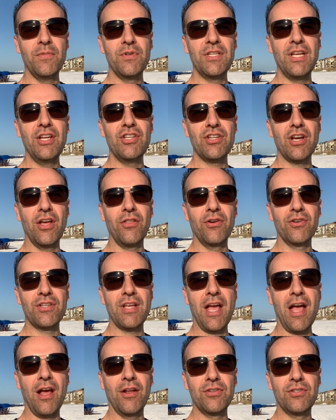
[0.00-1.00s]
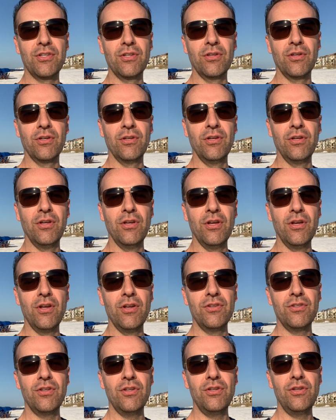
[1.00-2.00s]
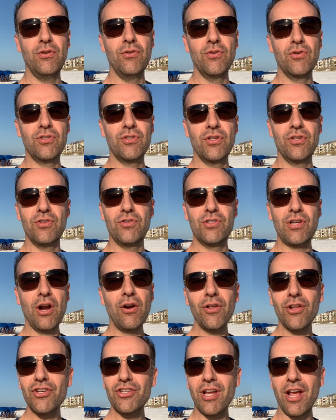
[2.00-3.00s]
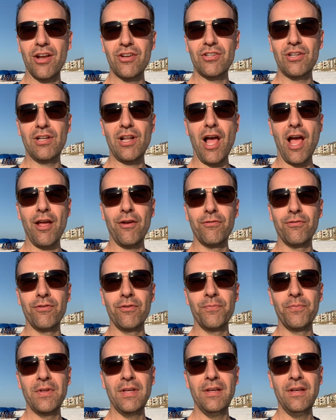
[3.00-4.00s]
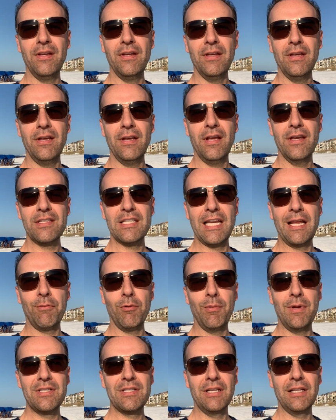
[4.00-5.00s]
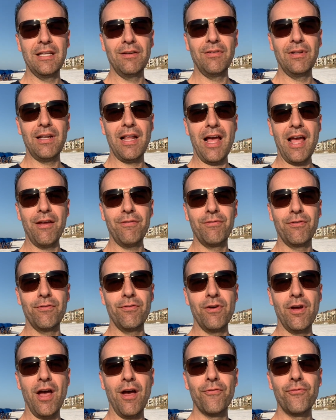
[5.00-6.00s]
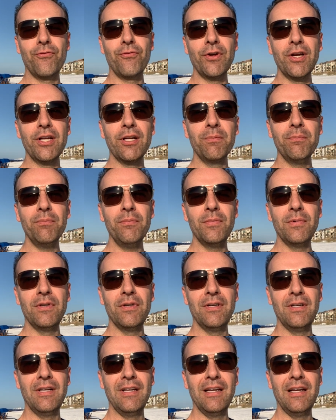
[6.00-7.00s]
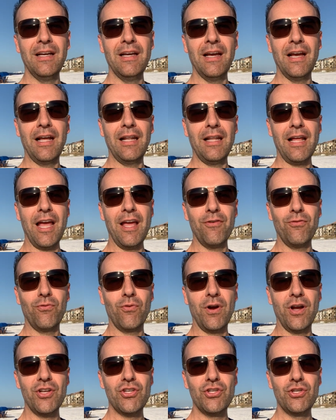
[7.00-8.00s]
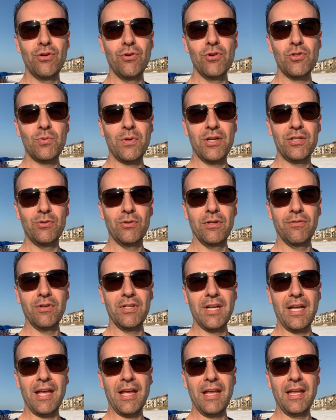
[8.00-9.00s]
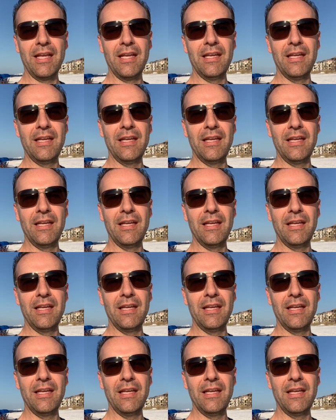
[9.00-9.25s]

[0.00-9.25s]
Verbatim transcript: teach others how to, to use to totally change their life. It's enabled me to live a life of freedom a life where I choose what I do every day,